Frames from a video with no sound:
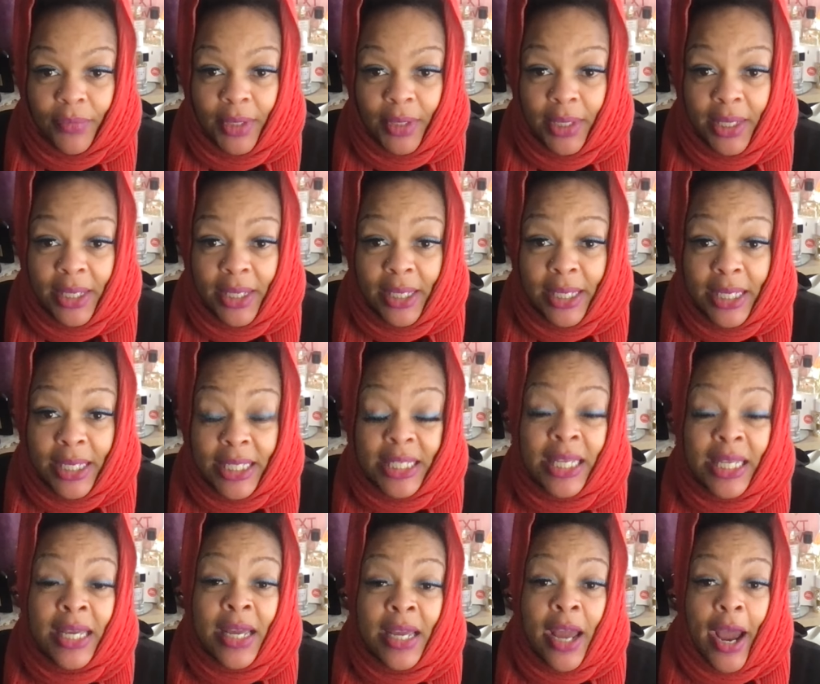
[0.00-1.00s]
is
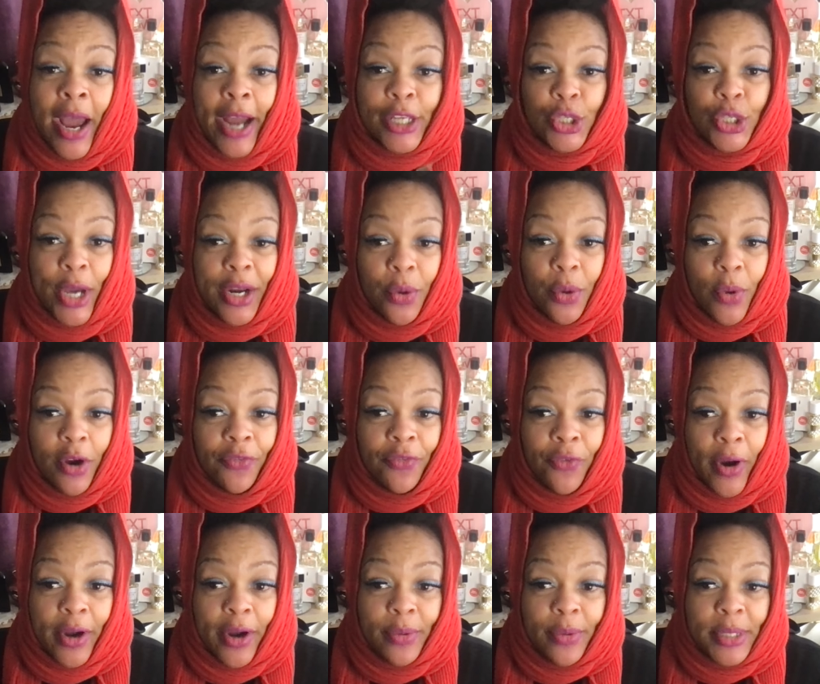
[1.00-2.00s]
I try to wear
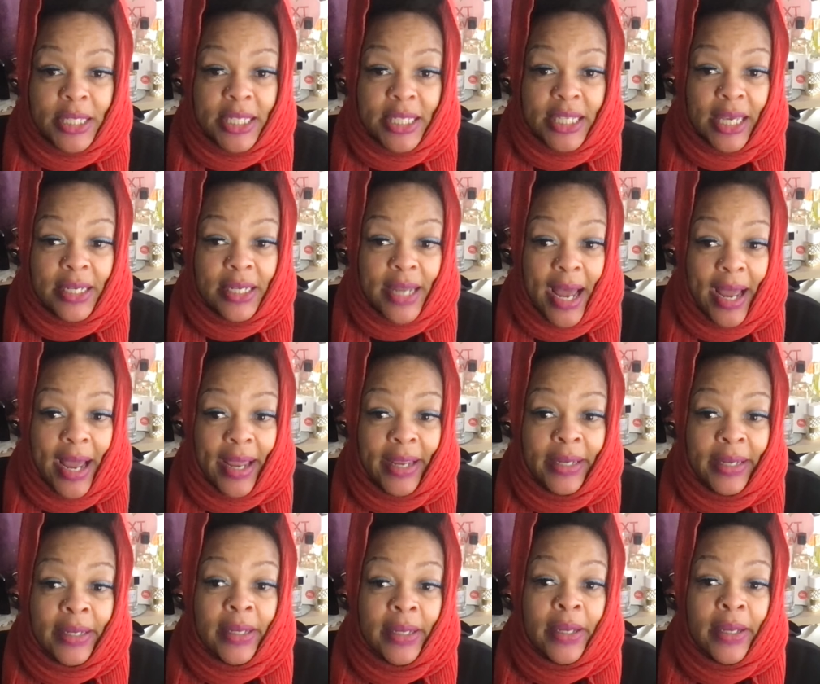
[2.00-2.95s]
fragrances at night